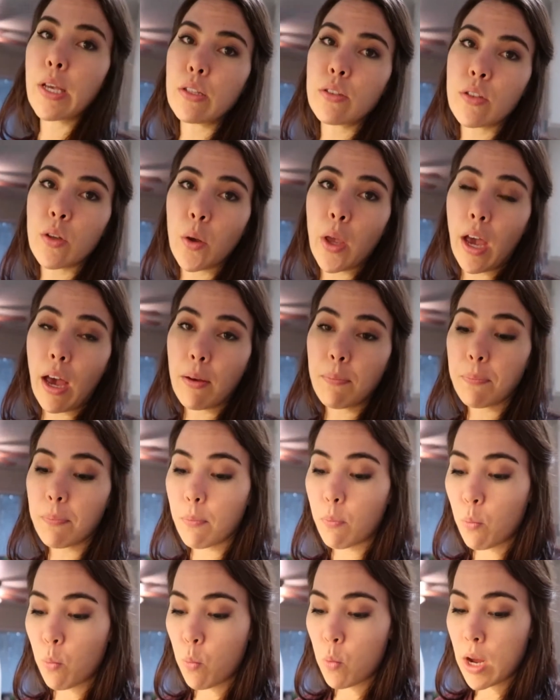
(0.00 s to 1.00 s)
So yeah,
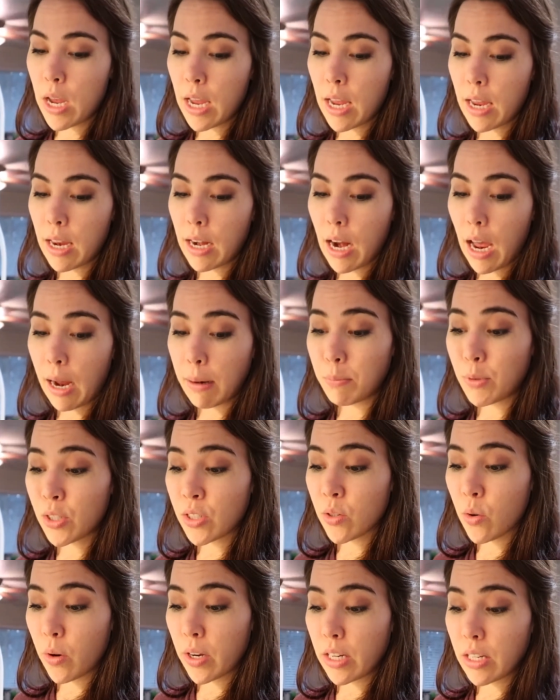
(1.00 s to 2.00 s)
when I'm
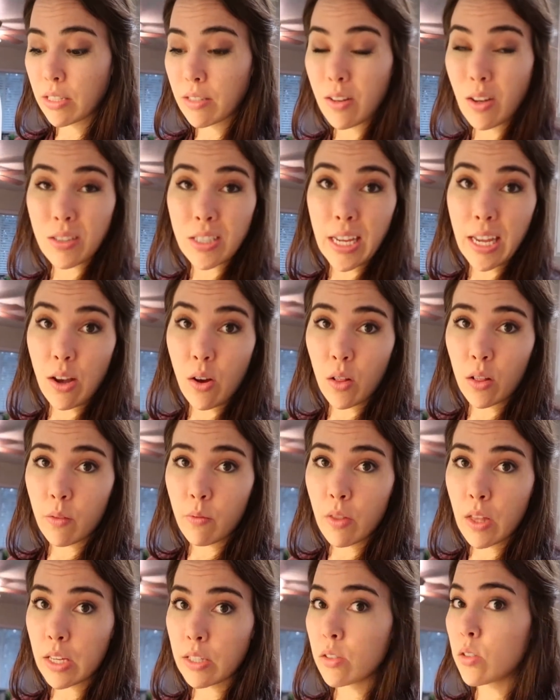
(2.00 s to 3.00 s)
just going to saute all
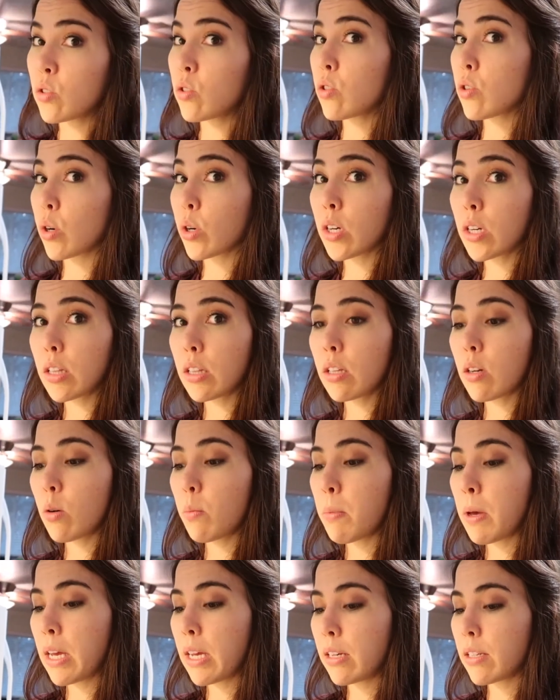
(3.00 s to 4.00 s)
of this, stir it a little
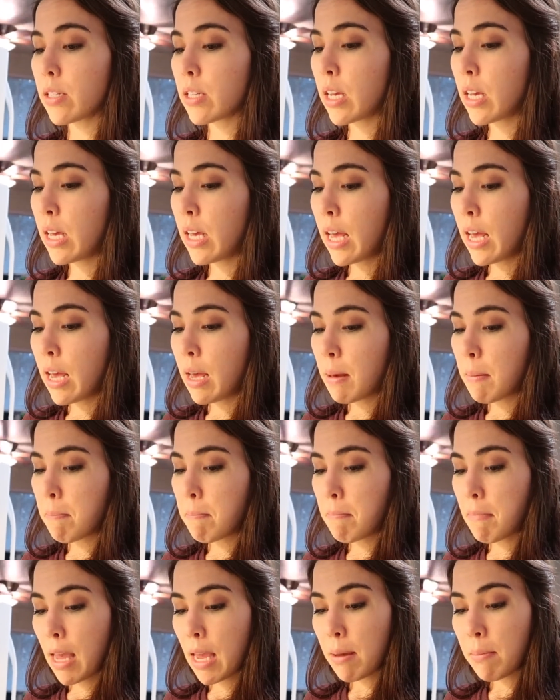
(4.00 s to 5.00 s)
bit,
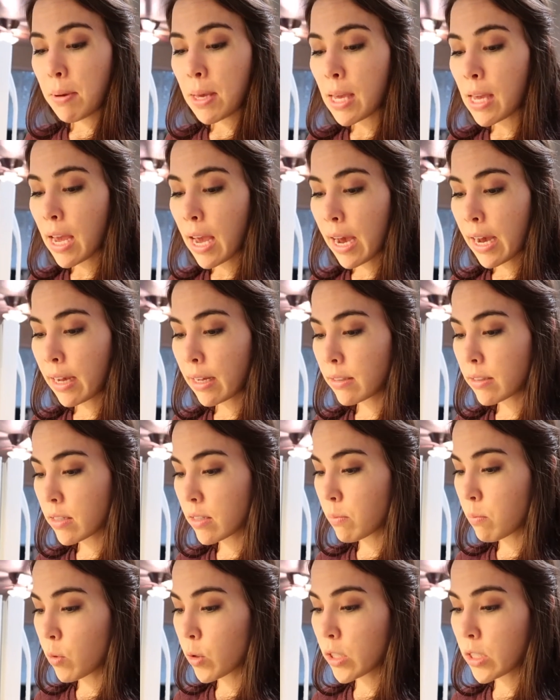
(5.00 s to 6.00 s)
maybe add
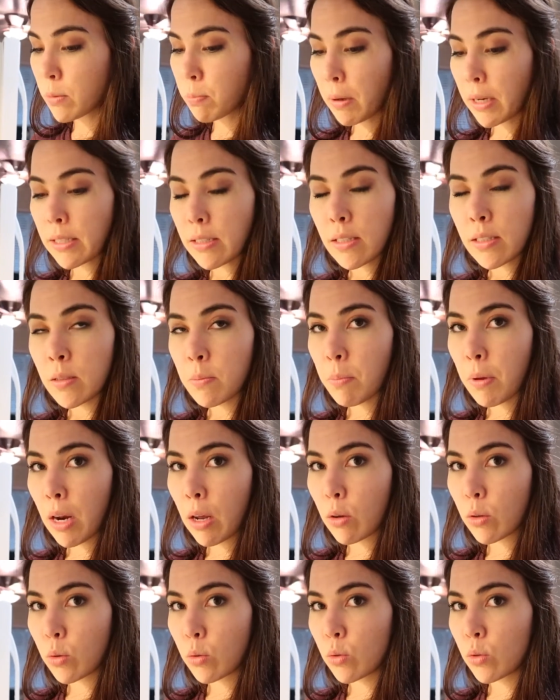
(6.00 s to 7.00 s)
some more spices, but
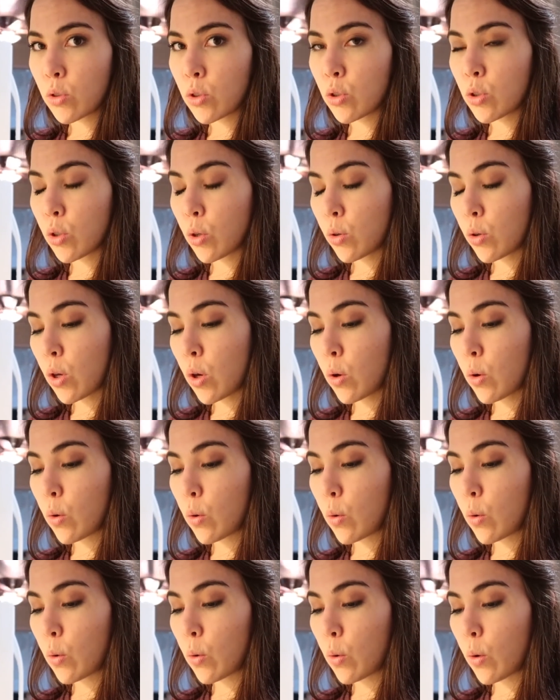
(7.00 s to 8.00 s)
I'll show
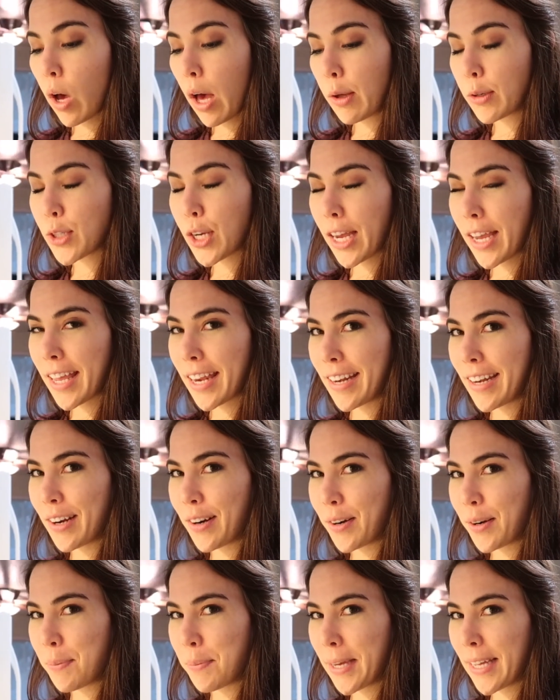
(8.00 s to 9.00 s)
you, I'll check in
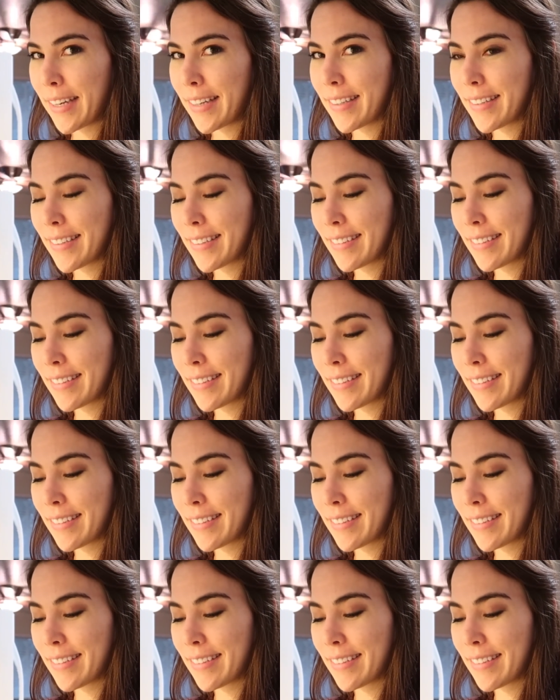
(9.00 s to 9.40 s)
here in a bit.